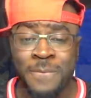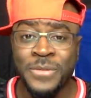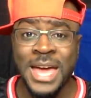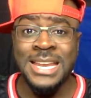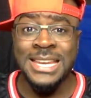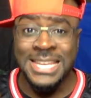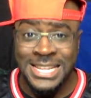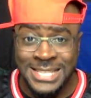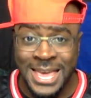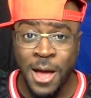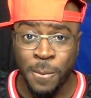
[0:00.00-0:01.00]
that
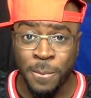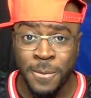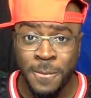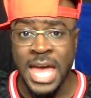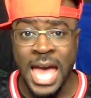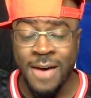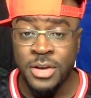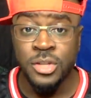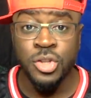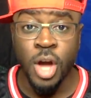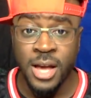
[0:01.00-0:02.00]
needs help,
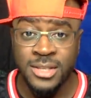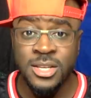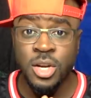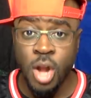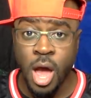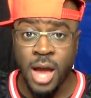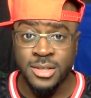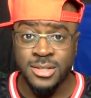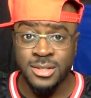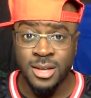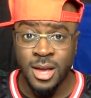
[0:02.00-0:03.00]
having Dawson
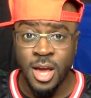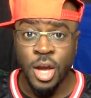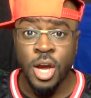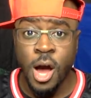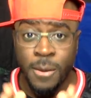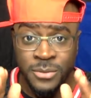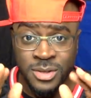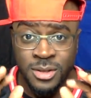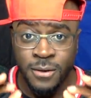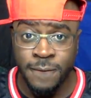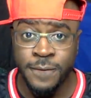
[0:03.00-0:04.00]
Knox come
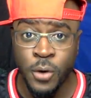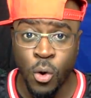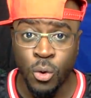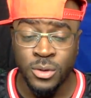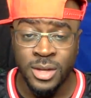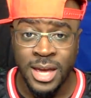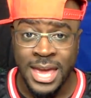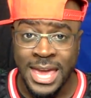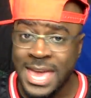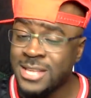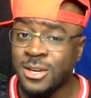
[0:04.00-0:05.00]
to the fold,
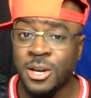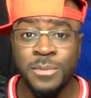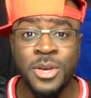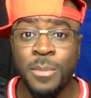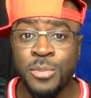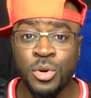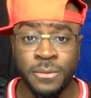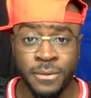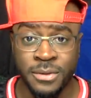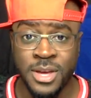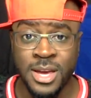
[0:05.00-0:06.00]
it's going to be a
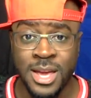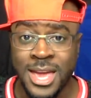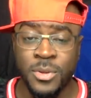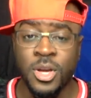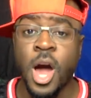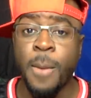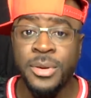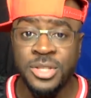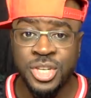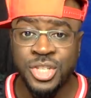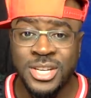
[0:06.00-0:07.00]
beautiful thing.
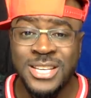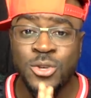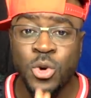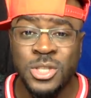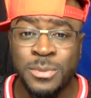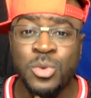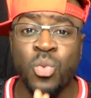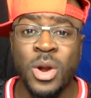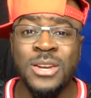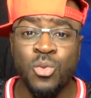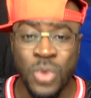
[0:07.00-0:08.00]
Competition is going to be
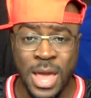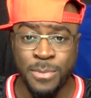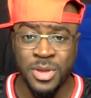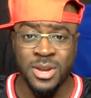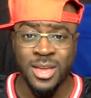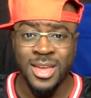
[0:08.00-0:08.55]
running rampant.